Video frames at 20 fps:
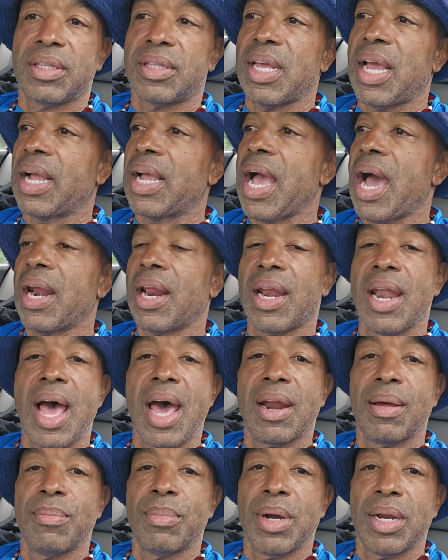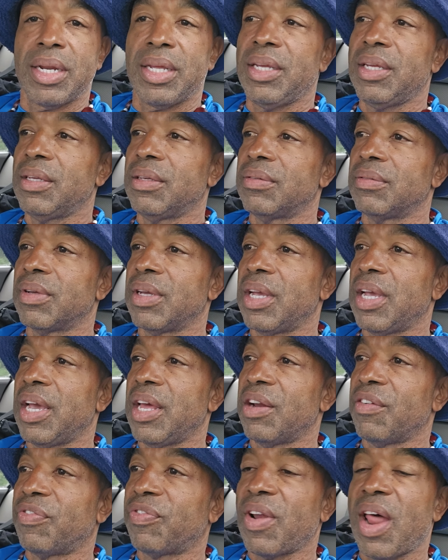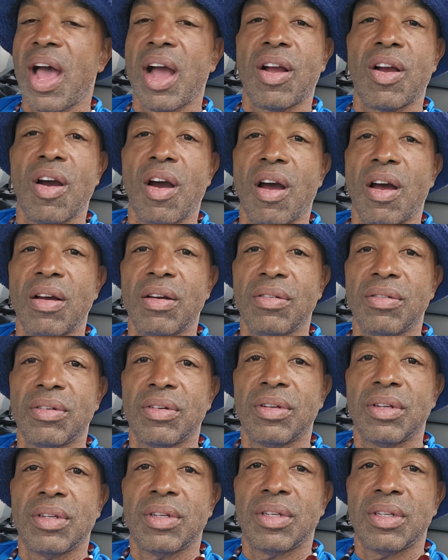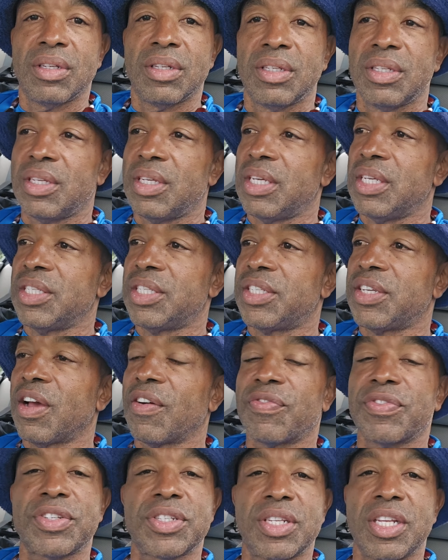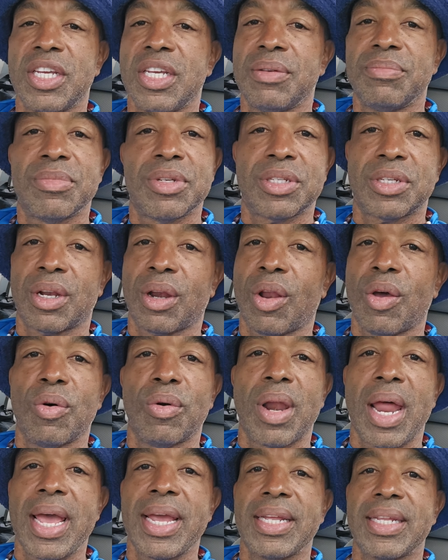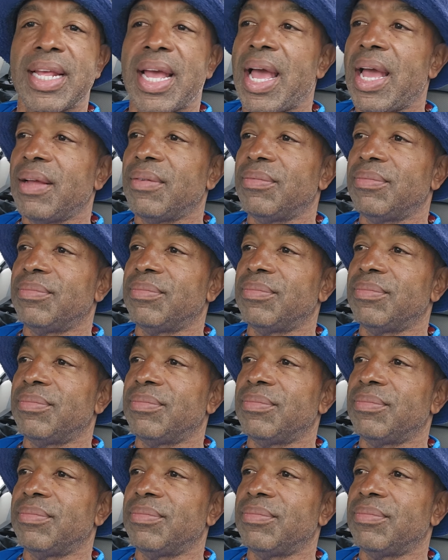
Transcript: that got a lot of money and a fly car and self-esteem is low like that